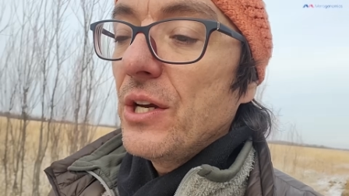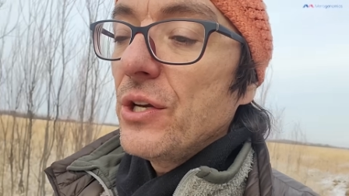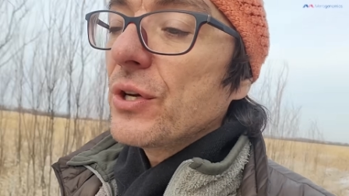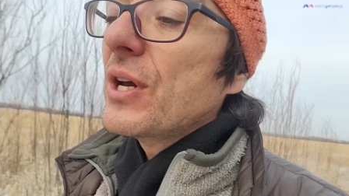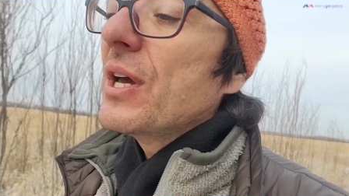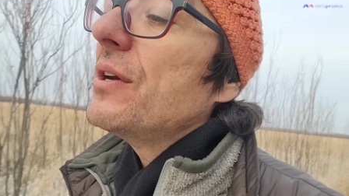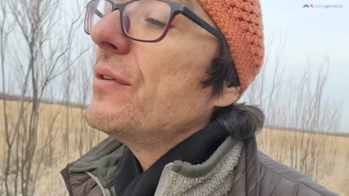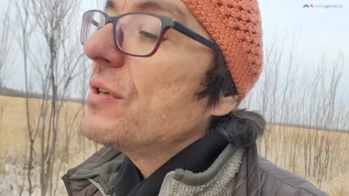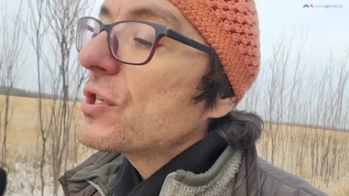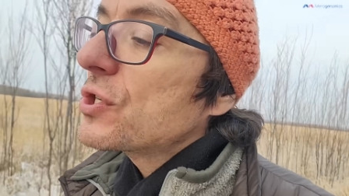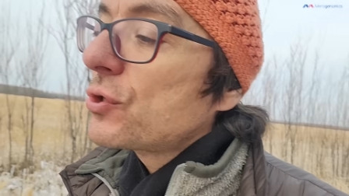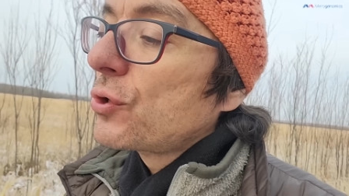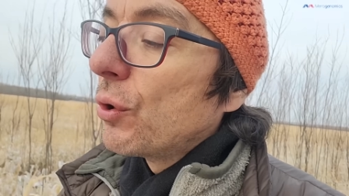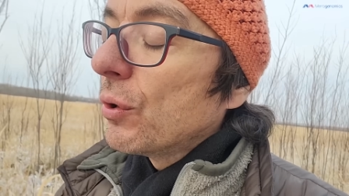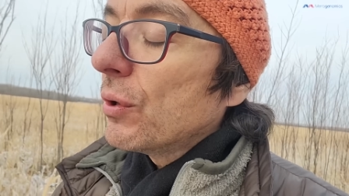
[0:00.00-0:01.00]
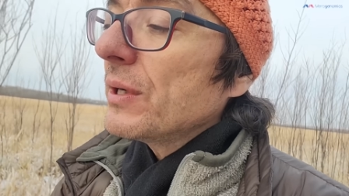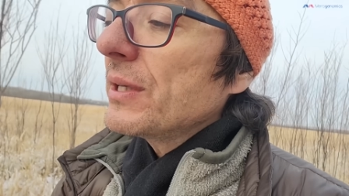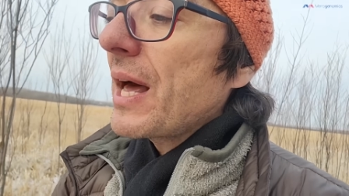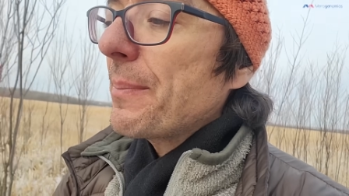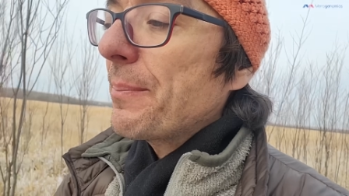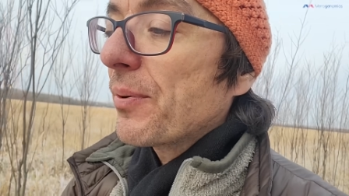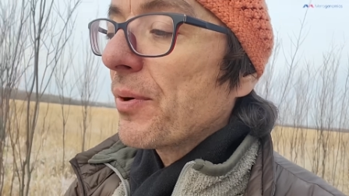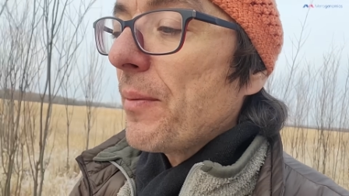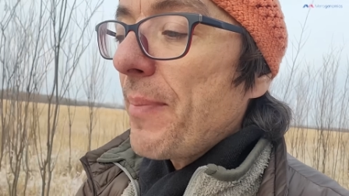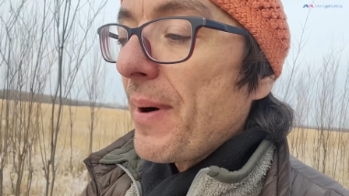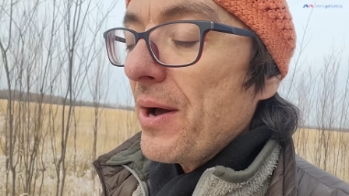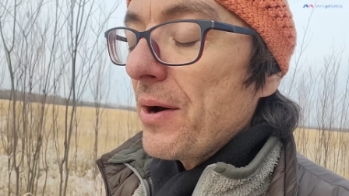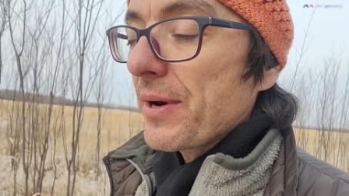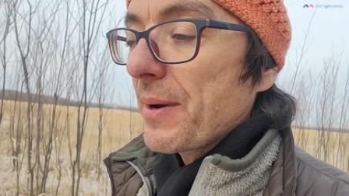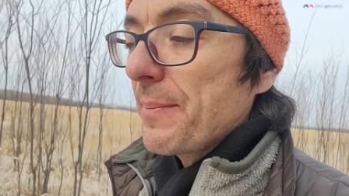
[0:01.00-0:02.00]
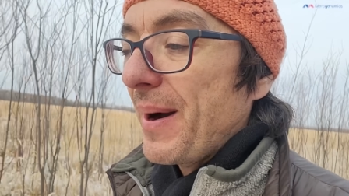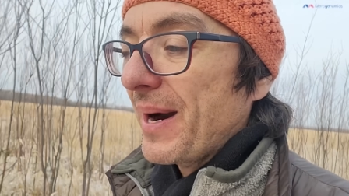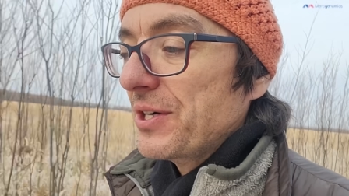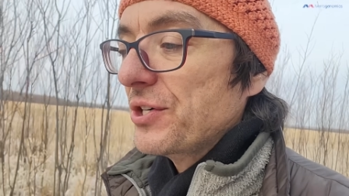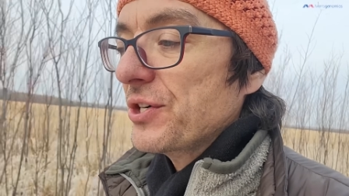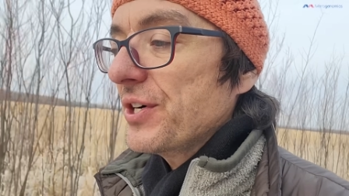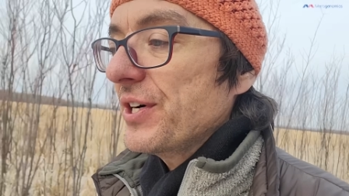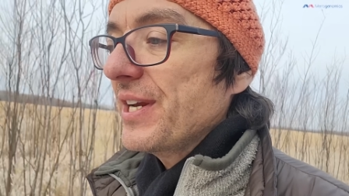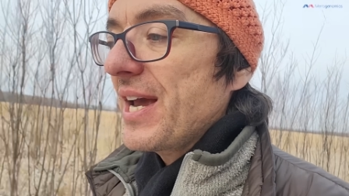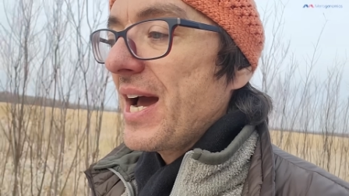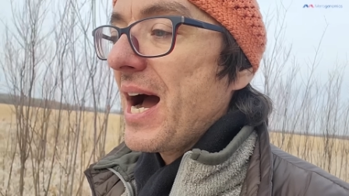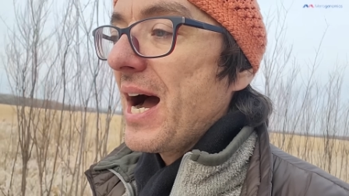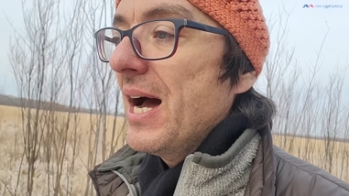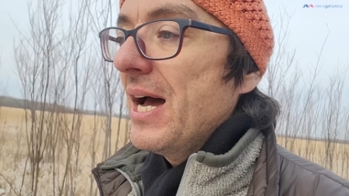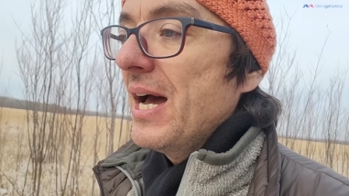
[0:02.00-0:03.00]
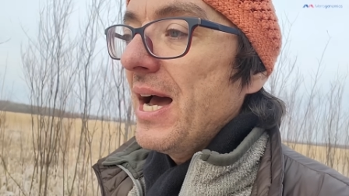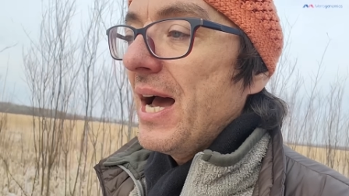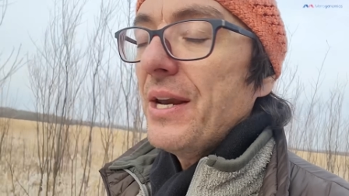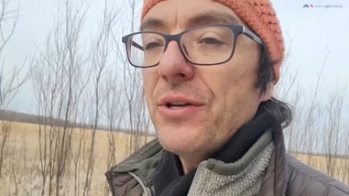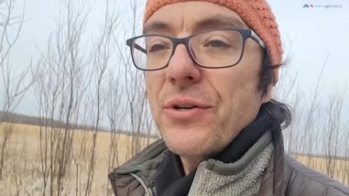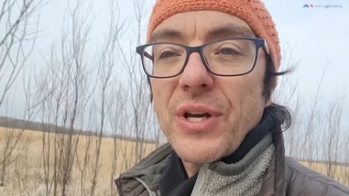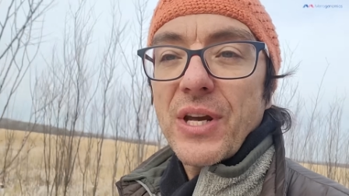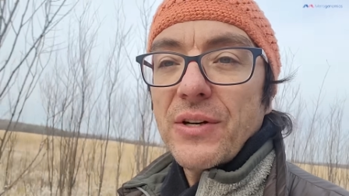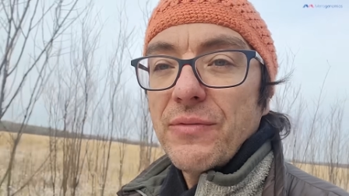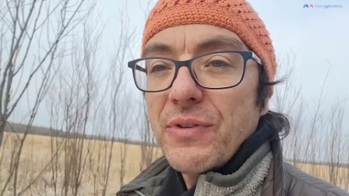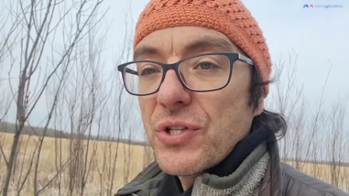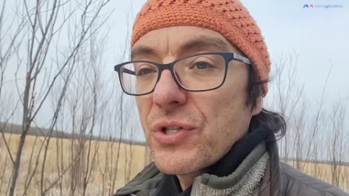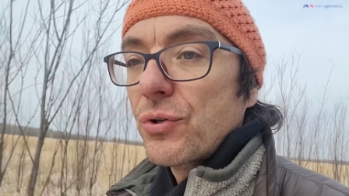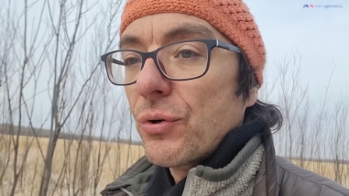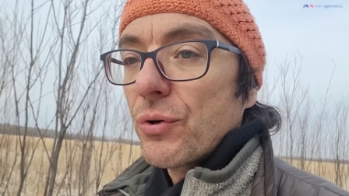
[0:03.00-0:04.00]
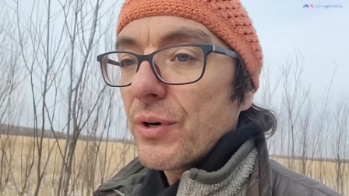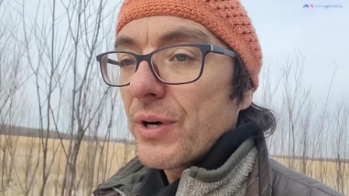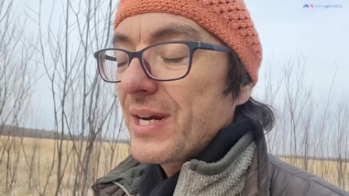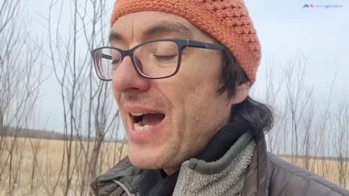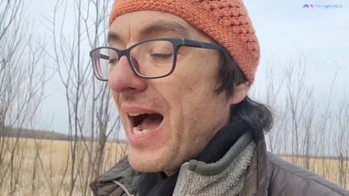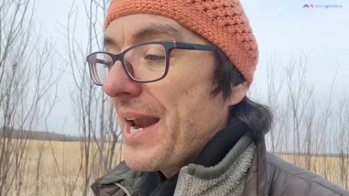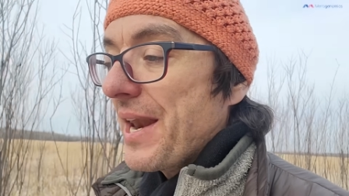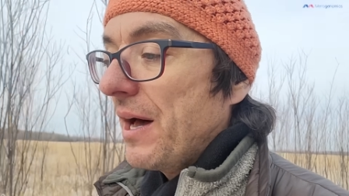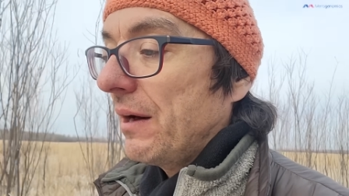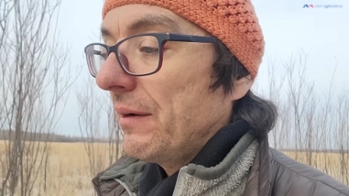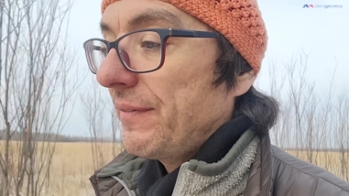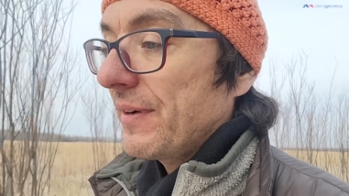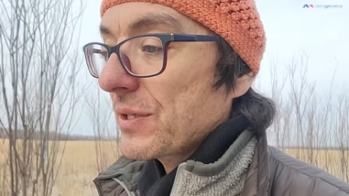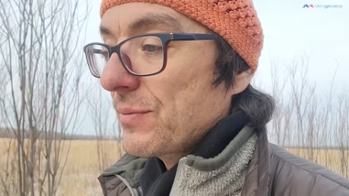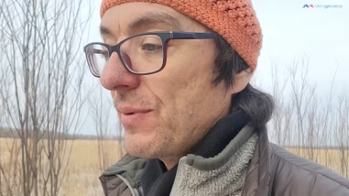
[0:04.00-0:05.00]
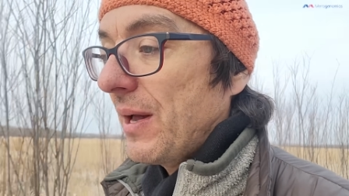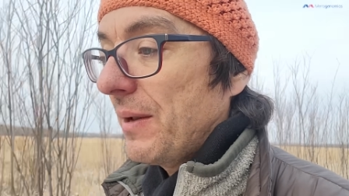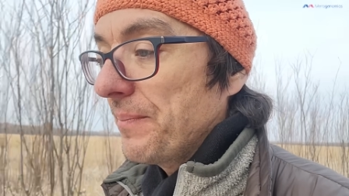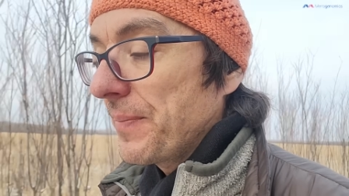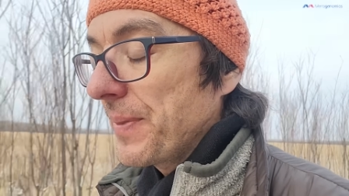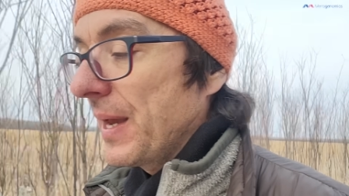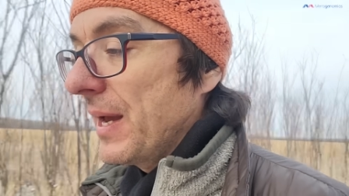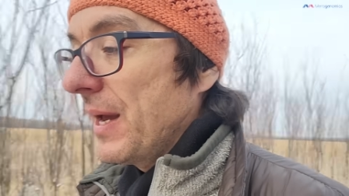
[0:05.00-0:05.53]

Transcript: you can restore that probiotic bacteria and you can restore gut health as well.